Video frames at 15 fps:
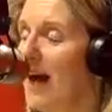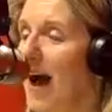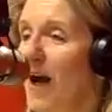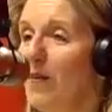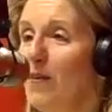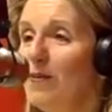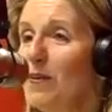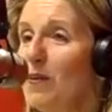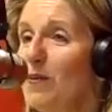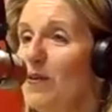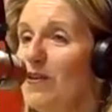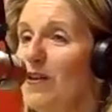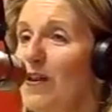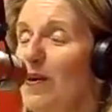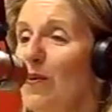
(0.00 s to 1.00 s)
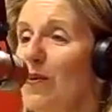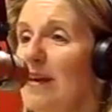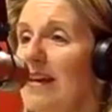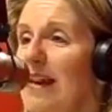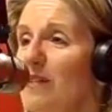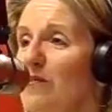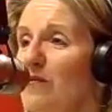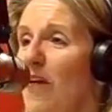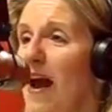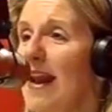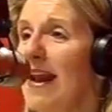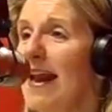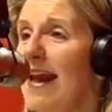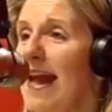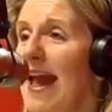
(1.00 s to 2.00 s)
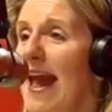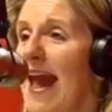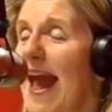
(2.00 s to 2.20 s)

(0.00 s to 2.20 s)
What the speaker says: I will be with you next Friday,